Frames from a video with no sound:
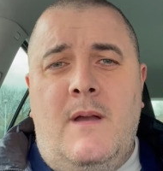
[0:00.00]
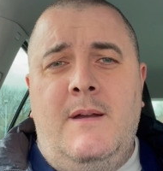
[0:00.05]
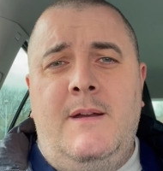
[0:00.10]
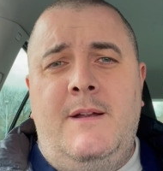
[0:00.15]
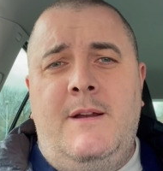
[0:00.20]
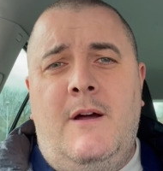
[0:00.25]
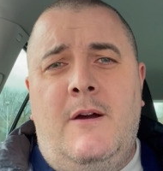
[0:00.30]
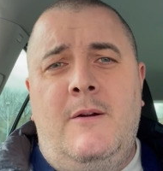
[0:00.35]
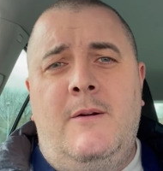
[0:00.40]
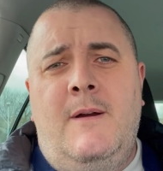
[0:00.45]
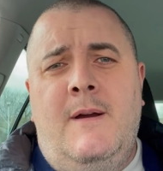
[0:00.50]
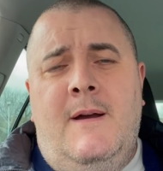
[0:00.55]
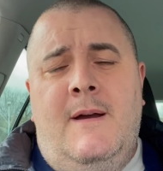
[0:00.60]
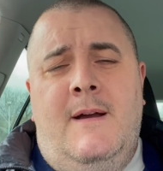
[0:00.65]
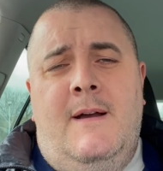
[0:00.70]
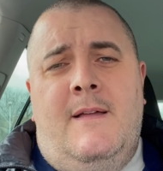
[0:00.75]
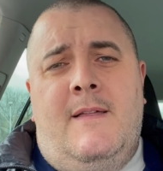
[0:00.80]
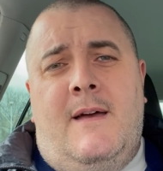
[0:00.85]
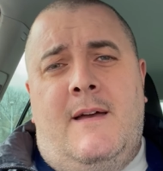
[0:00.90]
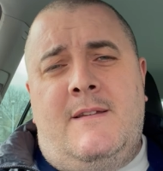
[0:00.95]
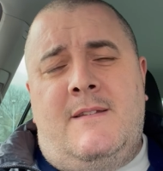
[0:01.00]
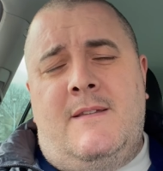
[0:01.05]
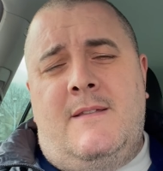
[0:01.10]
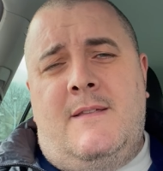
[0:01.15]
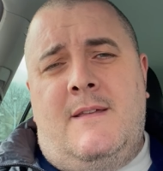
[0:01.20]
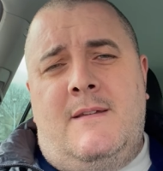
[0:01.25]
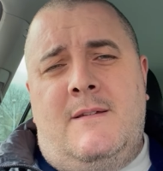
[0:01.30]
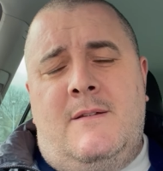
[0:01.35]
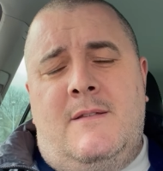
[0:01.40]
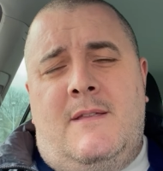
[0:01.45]
you know that's
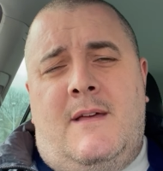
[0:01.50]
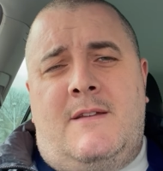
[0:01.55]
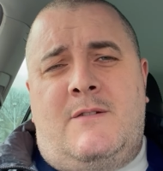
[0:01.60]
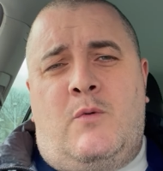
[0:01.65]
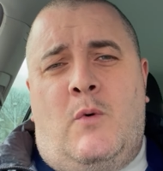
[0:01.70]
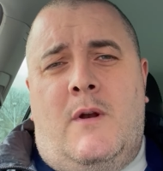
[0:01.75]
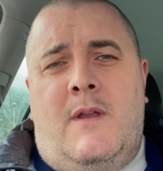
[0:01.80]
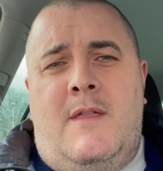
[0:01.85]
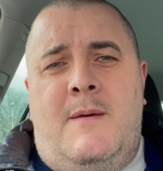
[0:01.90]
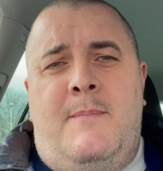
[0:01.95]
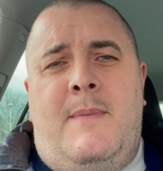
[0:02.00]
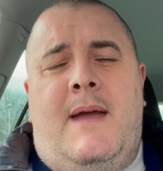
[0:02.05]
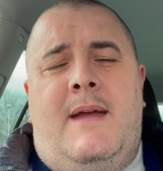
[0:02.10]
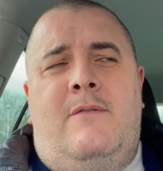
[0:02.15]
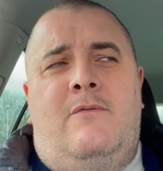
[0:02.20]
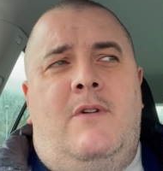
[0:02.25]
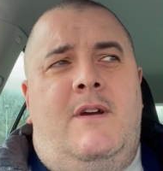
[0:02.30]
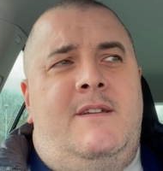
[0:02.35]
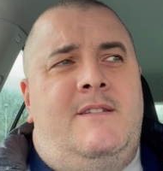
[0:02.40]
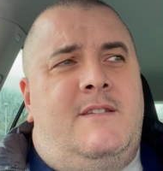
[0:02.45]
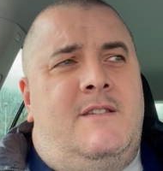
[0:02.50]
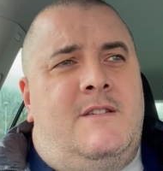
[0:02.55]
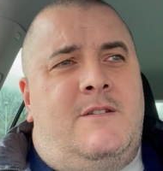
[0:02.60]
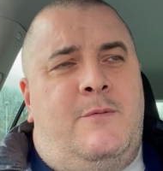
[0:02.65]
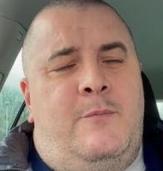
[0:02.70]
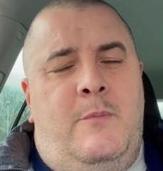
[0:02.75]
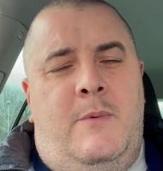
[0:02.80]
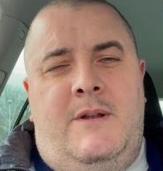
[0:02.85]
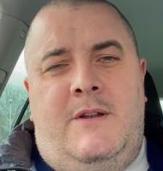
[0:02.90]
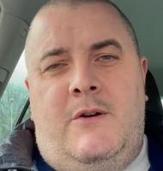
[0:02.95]
that, that's one of the main reasons
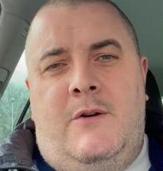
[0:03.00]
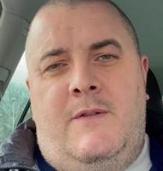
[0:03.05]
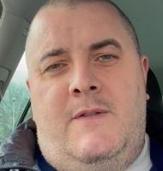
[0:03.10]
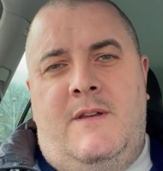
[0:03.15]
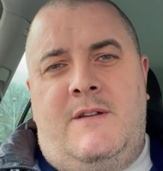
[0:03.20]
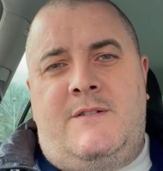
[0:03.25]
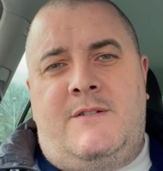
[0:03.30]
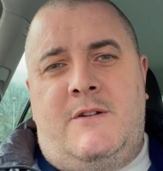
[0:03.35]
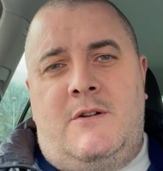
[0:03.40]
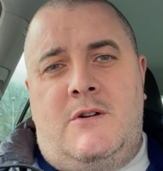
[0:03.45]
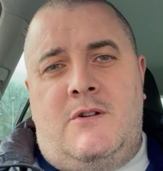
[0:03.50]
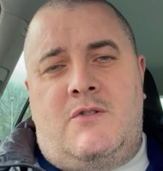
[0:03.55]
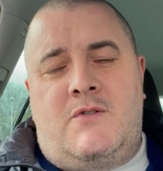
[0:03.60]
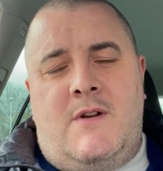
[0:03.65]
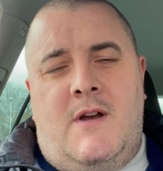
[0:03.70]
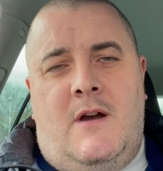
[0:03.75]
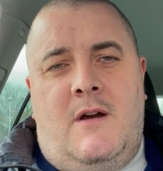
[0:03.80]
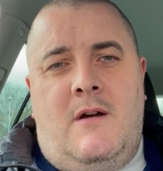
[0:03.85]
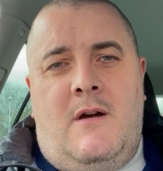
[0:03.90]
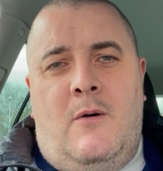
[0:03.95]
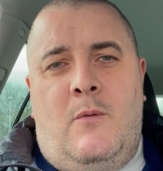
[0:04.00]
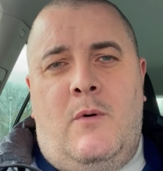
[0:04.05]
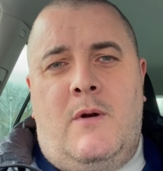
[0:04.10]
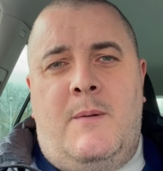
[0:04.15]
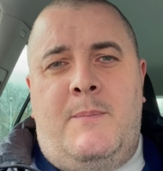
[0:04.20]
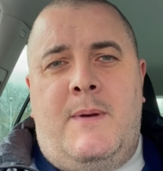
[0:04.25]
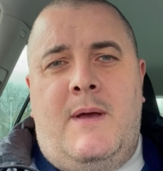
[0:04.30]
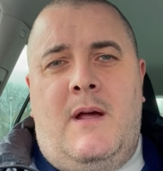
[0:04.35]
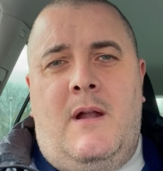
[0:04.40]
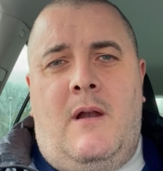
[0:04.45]
for me doing this surgery i, I want
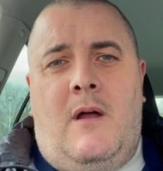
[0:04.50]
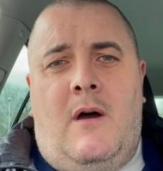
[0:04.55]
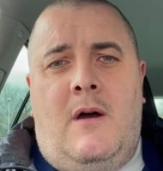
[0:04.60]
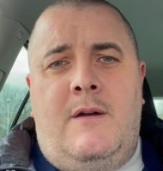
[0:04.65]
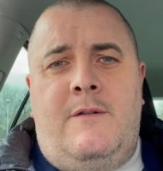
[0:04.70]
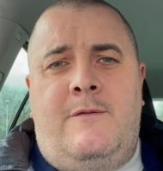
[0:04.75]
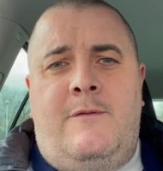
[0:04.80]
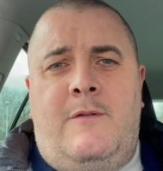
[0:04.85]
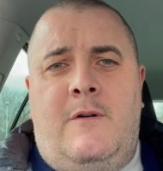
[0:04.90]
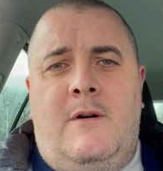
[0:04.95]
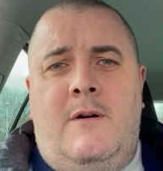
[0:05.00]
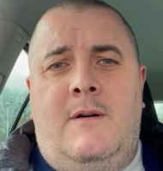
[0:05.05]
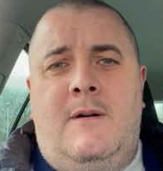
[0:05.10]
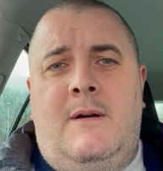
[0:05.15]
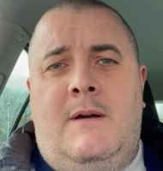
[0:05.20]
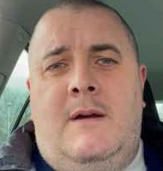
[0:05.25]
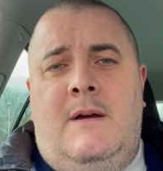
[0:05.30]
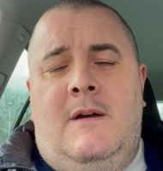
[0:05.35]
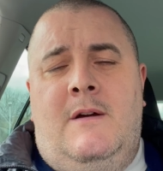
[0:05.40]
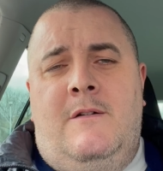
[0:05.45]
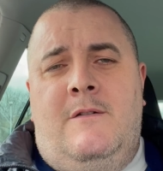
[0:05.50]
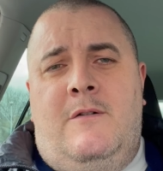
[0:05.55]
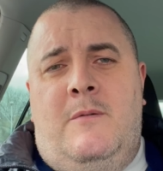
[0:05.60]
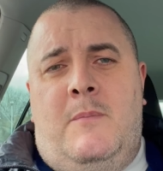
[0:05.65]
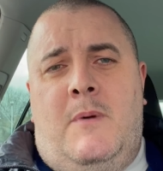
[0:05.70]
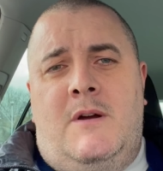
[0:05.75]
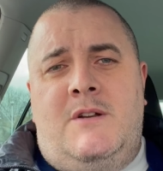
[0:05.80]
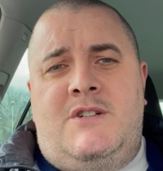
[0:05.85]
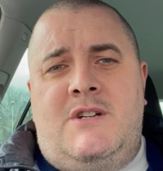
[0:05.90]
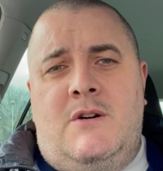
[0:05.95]
to be alive for for
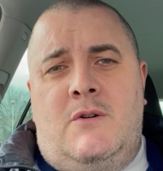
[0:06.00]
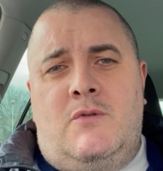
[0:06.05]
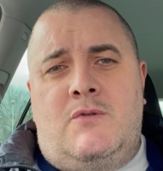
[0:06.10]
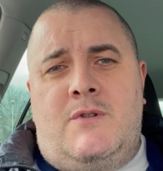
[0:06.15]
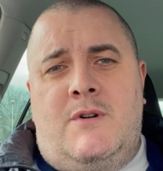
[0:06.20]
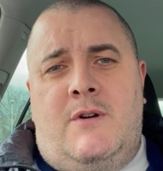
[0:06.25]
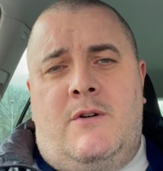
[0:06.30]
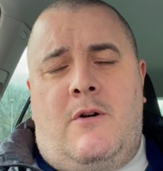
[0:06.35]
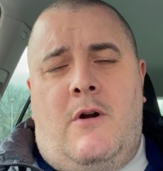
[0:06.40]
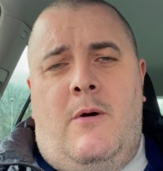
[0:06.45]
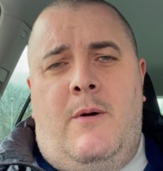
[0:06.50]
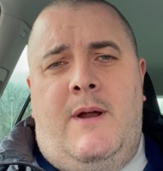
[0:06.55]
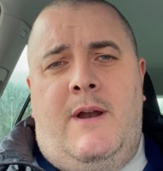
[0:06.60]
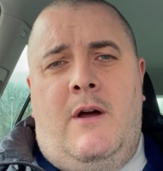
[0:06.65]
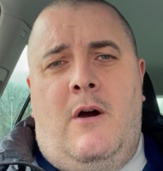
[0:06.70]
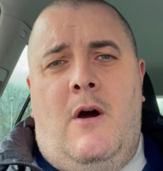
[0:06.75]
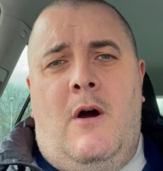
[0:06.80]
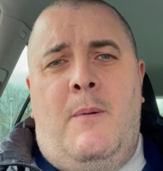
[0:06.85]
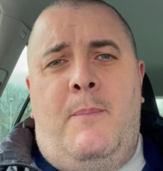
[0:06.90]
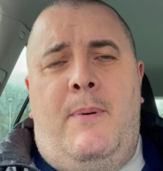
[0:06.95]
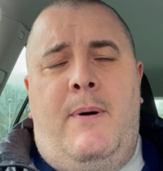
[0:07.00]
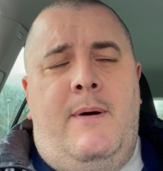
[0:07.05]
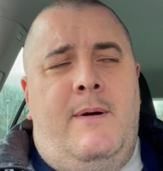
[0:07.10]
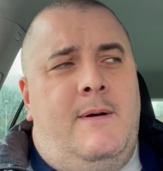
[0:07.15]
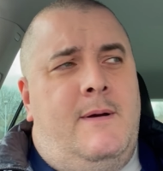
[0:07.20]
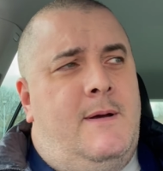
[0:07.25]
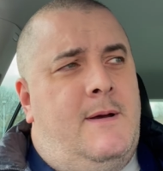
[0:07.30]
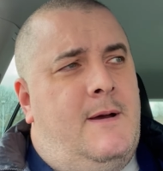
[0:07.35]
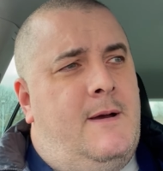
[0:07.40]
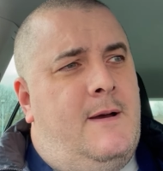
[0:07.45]
my children growing up
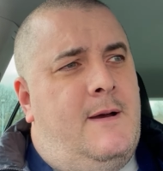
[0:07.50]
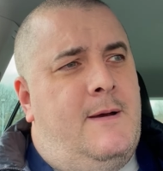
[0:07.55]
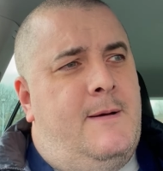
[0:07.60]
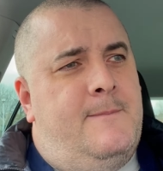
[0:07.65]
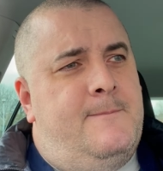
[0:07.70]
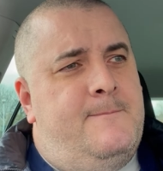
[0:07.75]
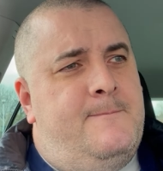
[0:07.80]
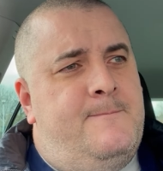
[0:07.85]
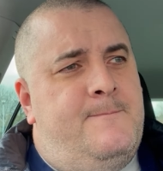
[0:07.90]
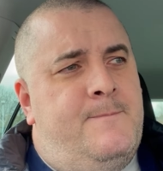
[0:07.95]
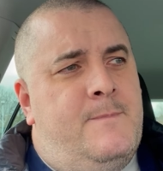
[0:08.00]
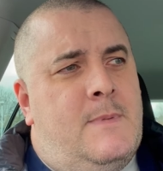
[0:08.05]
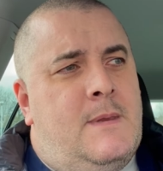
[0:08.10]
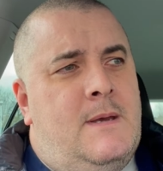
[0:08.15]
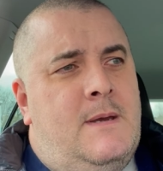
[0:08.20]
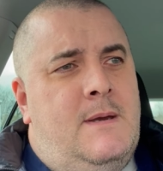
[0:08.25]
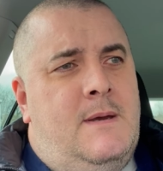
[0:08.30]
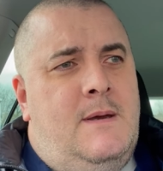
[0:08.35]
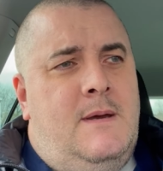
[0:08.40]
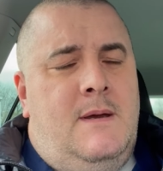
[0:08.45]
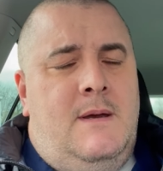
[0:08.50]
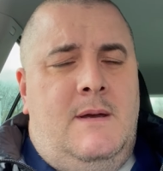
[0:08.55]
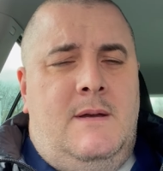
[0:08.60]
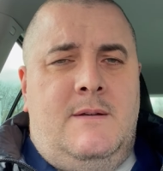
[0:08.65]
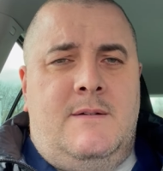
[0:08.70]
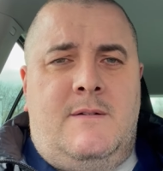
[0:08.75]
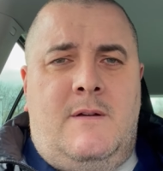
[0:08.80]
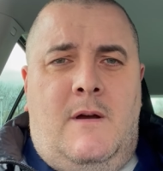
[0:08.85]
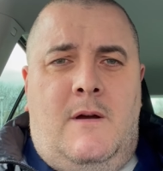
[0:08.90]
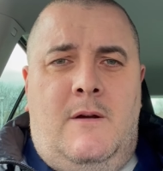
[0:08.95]
um,
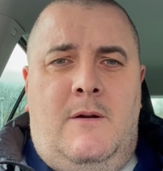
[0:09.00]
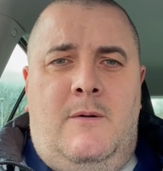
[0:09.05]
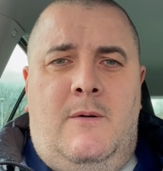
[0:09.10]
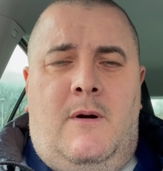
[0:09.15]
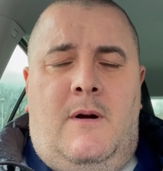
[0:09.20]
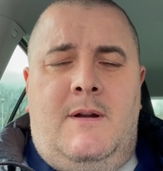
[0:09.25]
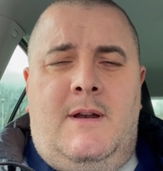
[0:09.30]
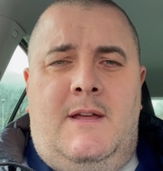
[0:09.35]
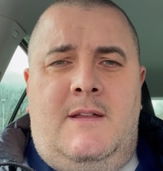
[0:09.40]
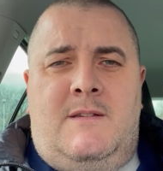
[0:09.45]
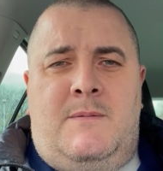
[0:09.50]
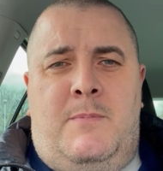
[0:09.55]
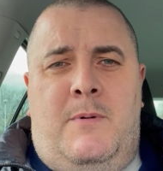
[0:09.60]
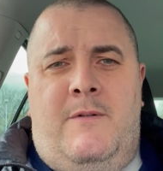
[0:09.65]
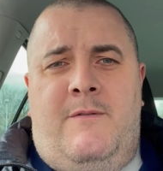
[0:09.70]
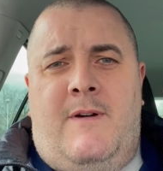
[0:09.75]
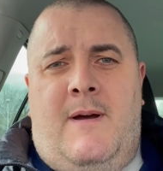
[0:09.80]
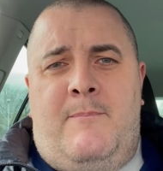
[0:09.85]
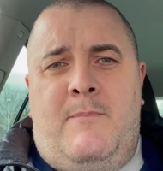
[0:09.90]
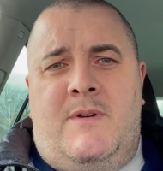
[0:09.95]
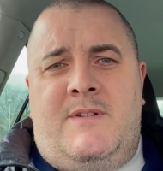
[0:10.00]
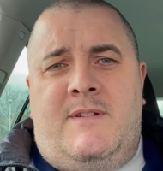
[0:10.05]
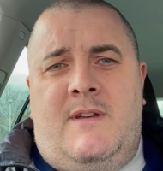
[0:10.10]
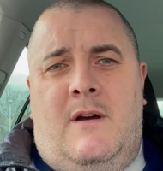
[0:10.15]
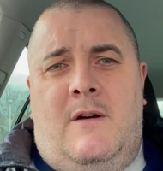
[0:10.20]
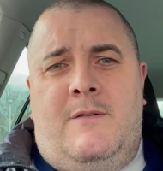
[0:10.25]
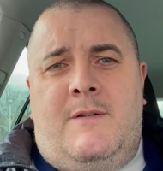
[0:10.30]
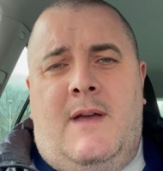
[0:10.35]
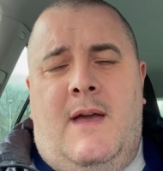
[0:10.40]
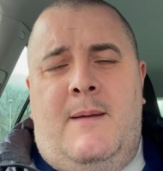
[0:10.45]
so i need to prevent
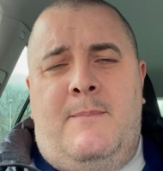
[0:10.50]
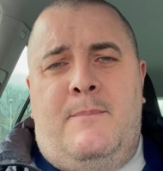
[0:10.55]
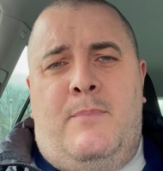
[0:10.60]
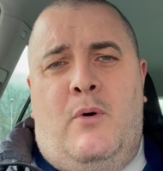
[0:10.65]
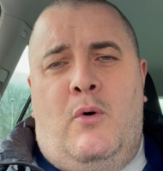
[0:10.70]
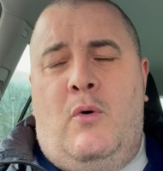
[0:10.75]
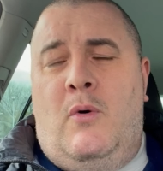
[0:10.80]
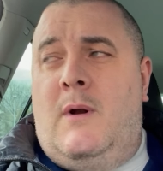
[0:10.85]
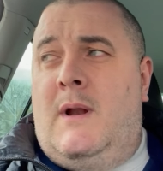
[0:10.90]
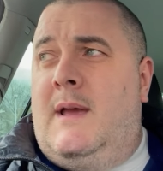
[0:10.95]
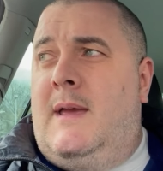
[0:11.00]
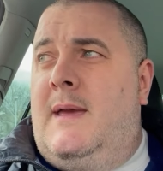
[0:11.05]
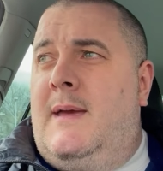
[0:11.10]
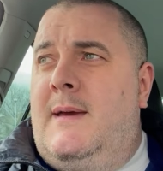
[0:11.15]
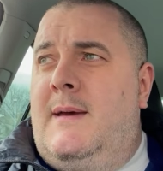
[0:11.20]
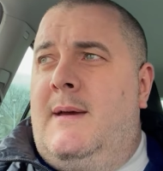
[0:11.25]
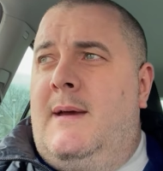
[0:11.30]
myself getting poorly